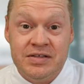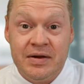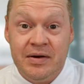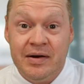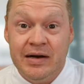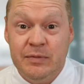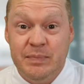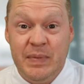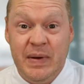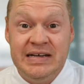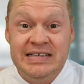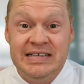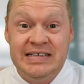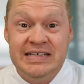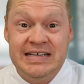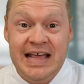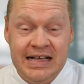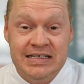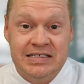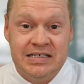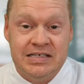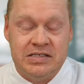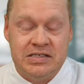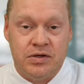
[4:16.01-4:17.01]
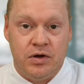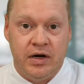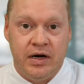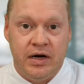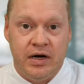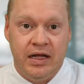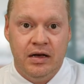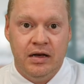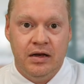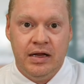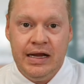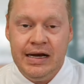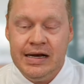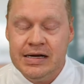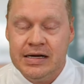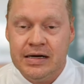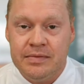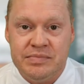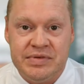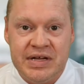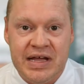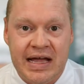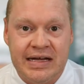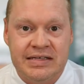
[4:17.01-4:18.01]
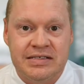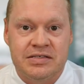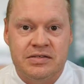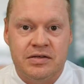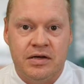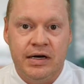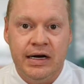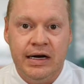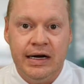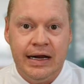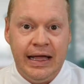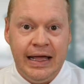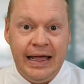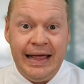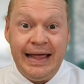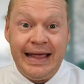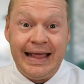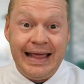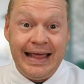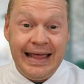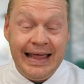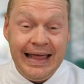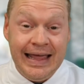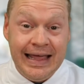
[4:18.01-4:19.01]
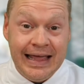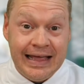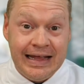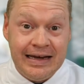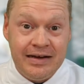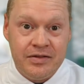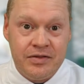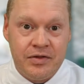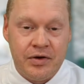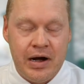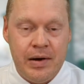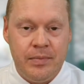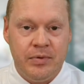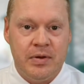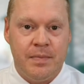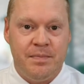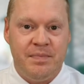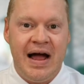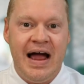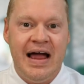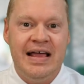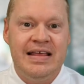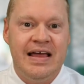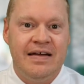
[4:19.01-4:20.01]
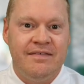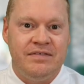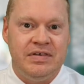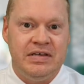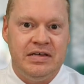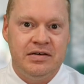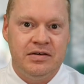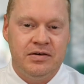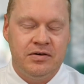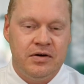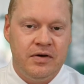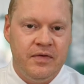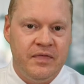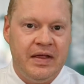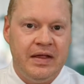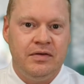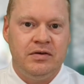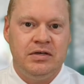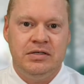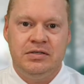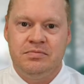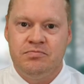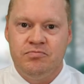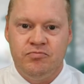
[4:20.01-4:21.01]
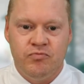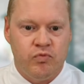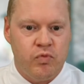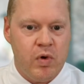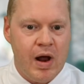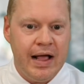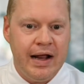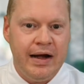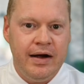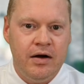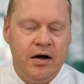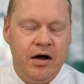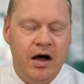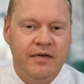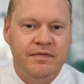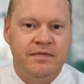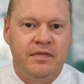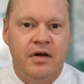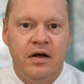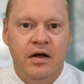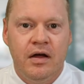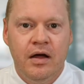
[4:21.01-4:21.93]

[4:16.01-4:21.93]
They don't have to pay taxes on it, income taxes on it, and they're able to buy that vehicle and then write it off.